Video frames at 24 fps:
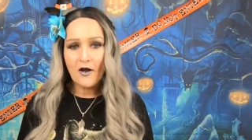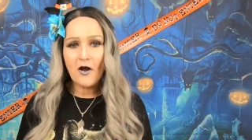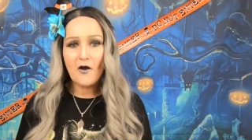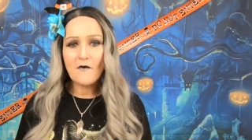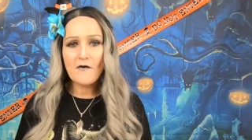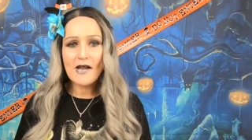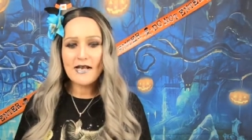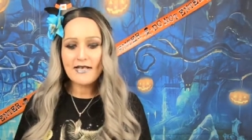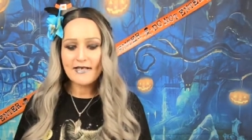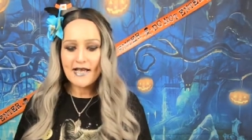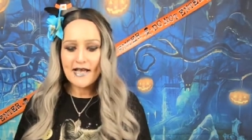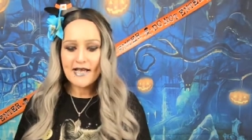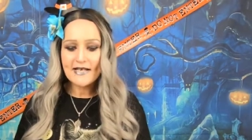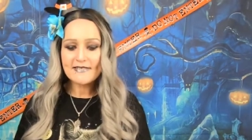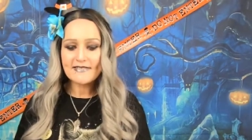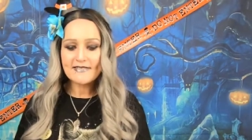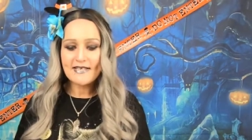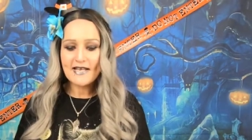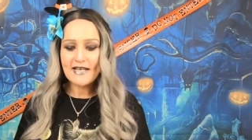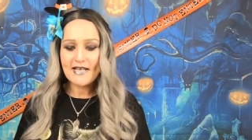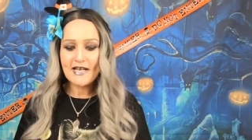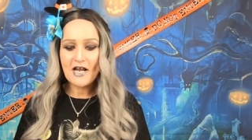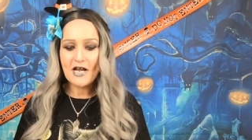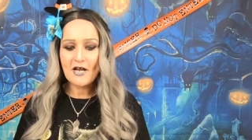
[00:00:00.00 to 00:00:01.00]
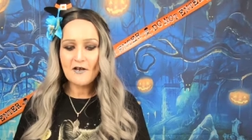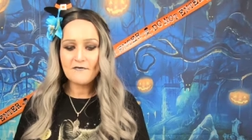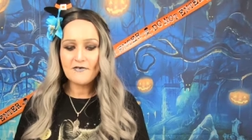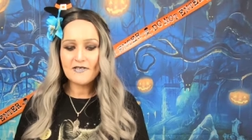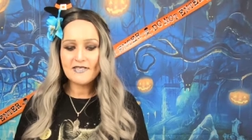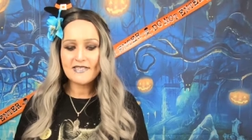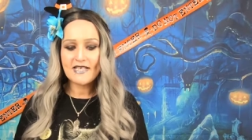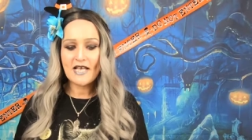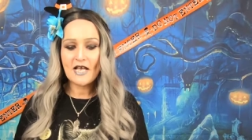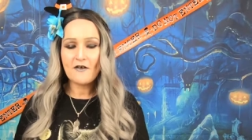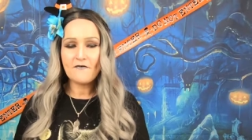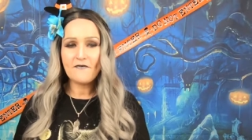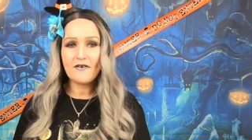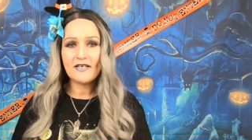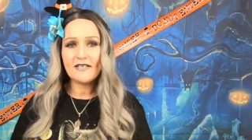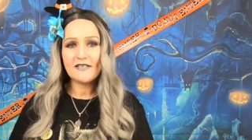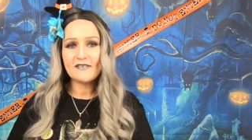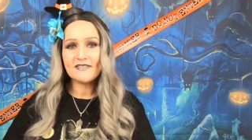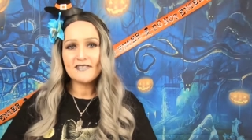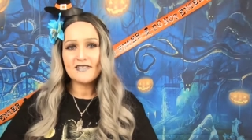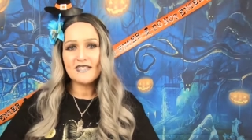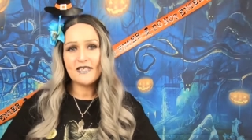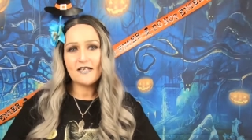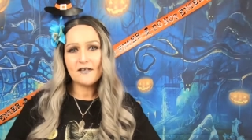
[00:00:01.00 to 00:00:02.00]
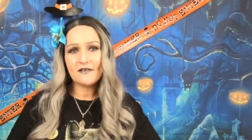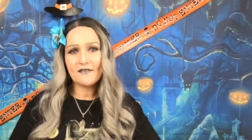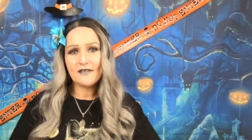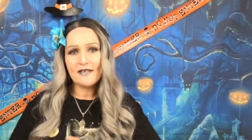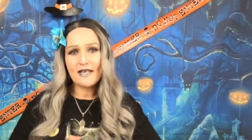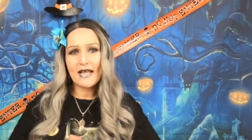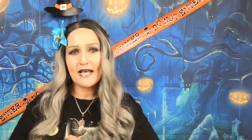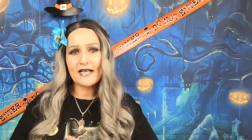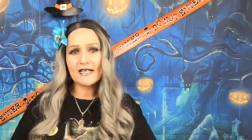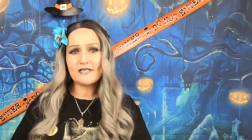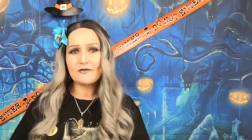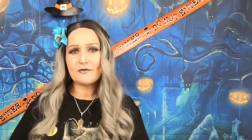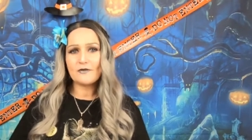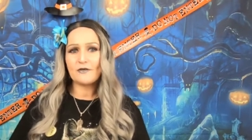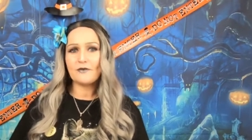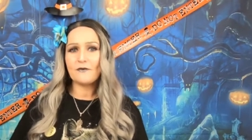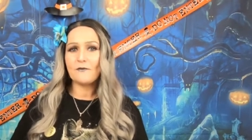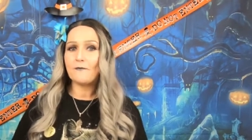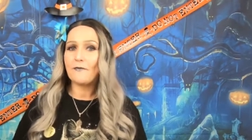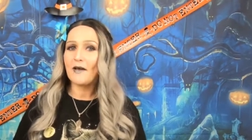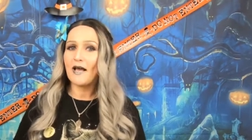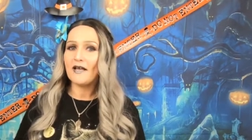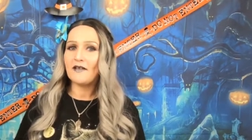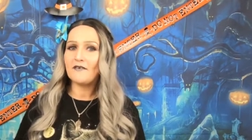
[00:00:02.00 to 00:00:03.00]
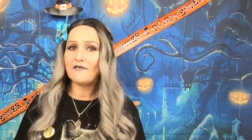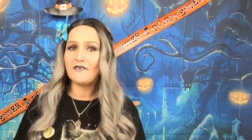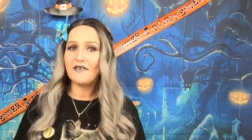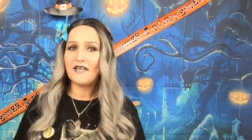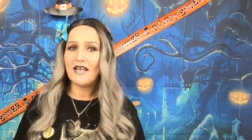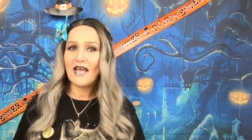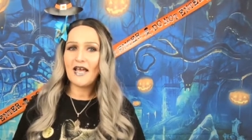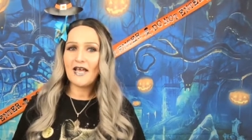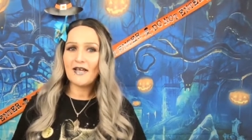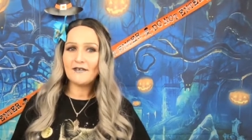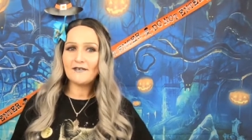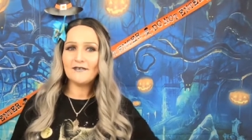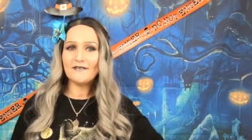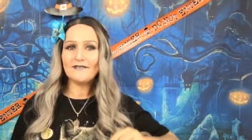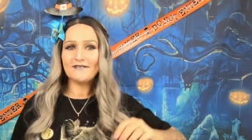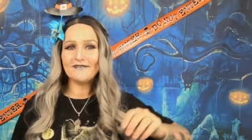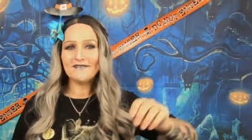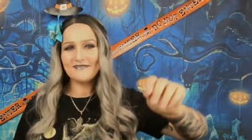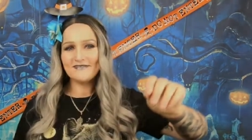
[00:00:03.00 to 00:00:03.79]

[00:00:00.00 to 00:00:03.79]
All right, guys, take care of yourself, and I'll see you on the next one. Bye for now.